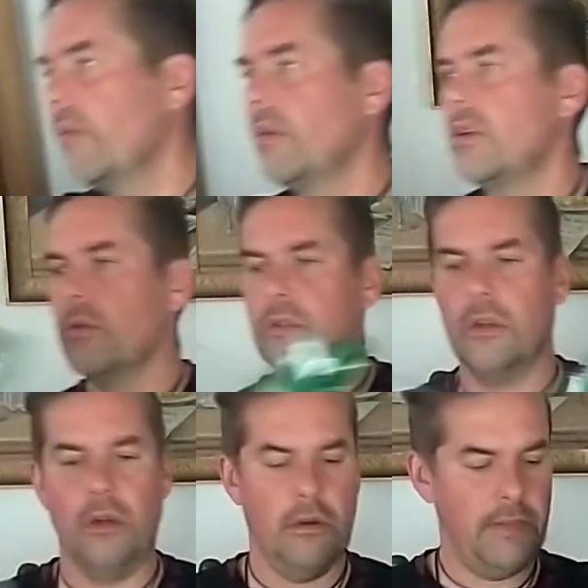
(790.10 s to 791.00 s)
We would
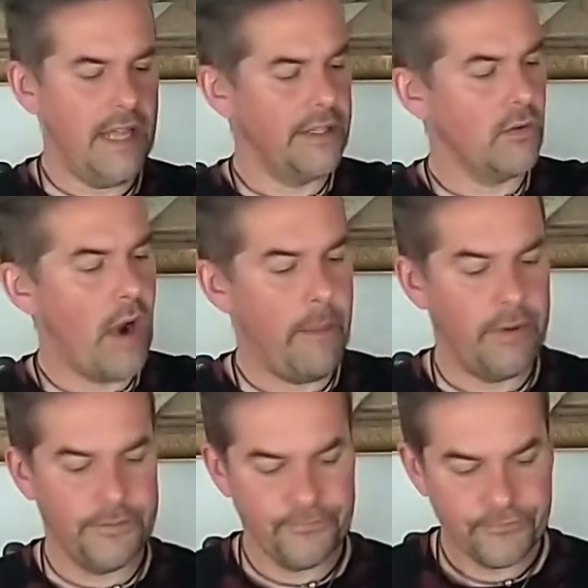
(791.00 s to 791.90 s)
use plastic
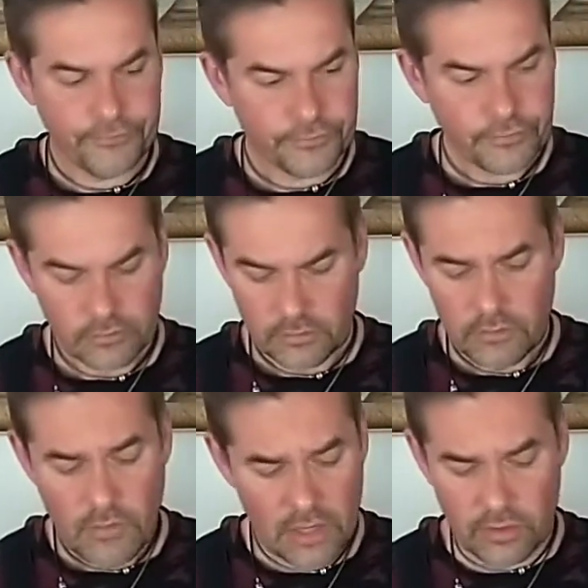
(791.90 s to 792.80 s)
wrap.
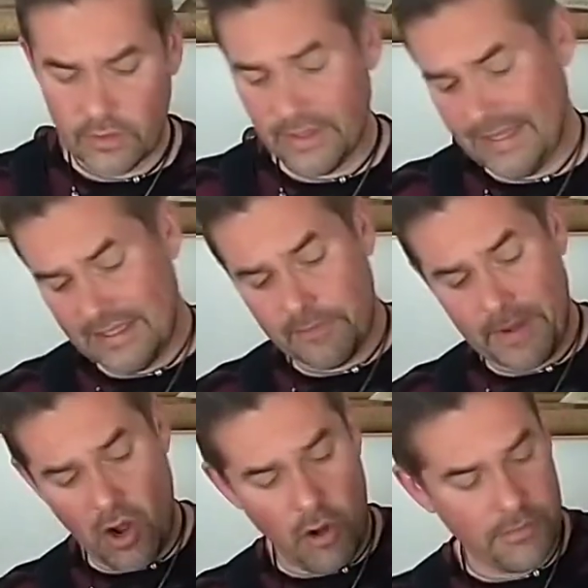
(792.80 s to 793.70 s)
So
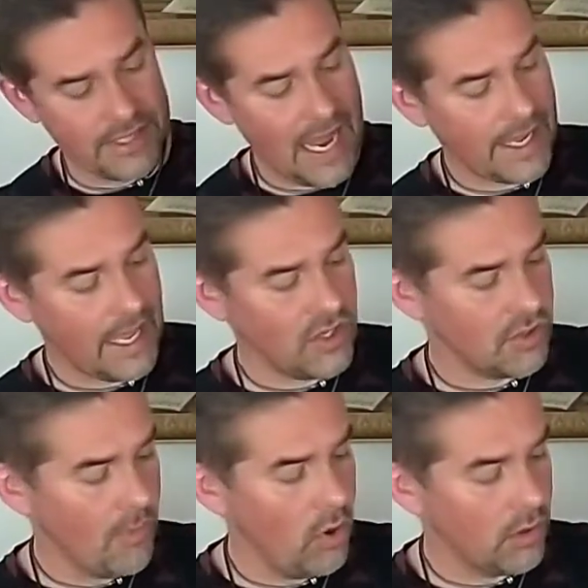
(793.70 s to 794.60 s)
this becomes like a
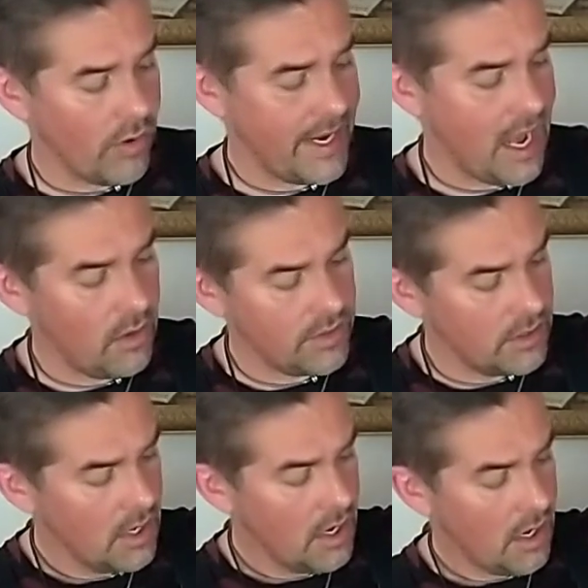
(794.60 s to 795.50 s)
small
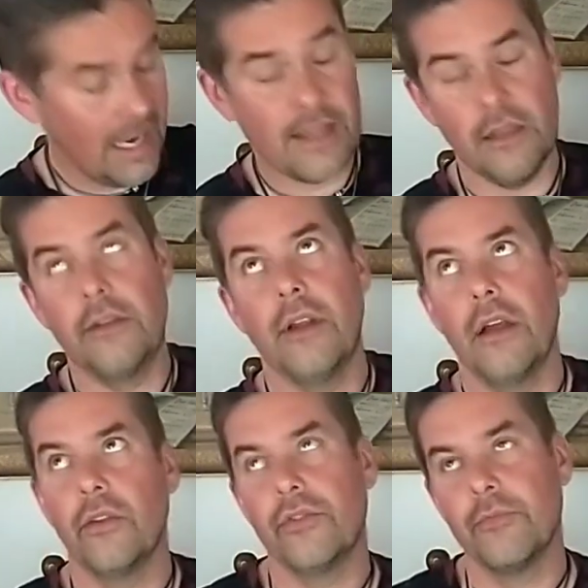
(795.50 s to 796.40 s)
greenhouse, like a
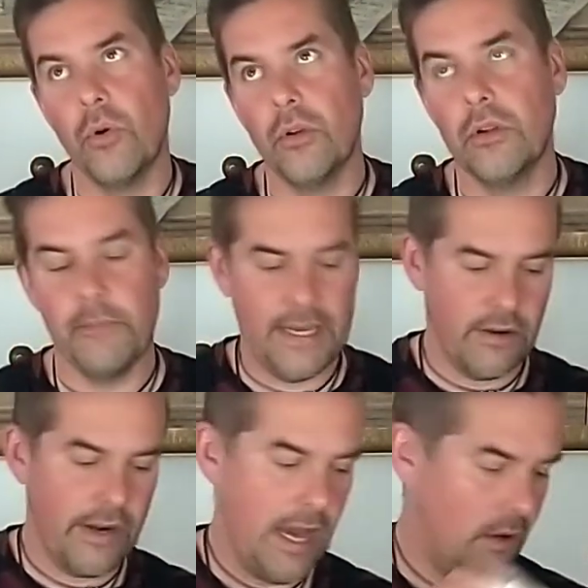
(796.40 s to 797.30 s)
small
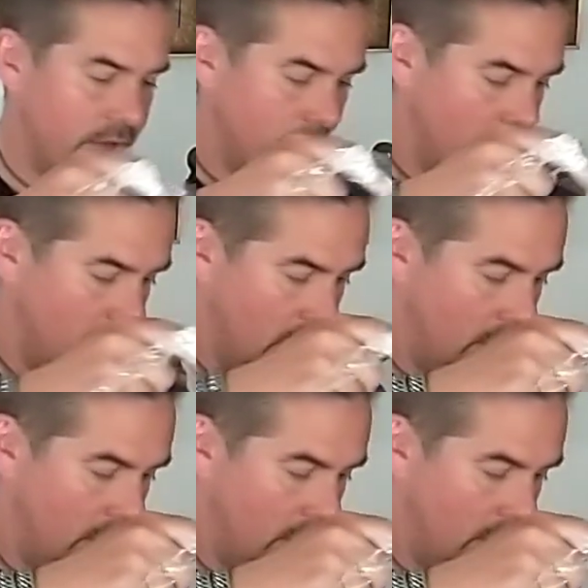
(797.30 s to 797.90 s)
mini greenhouse,